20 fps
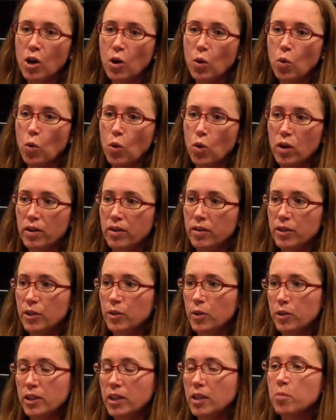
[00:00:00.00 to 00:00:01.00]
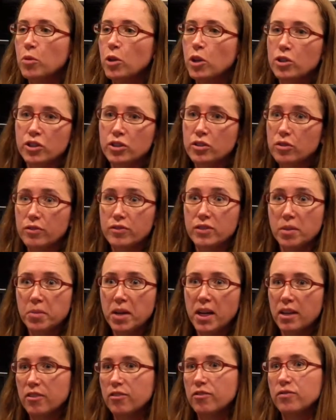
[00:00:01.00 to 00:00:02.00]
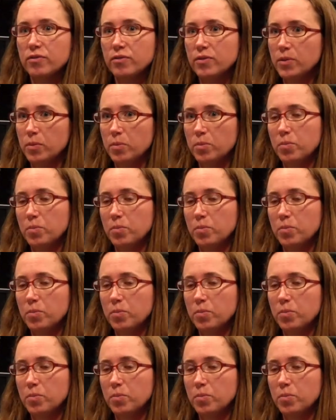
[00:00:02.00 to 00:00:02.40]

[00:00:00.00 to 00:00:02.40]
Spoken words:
or the emergence of some kind of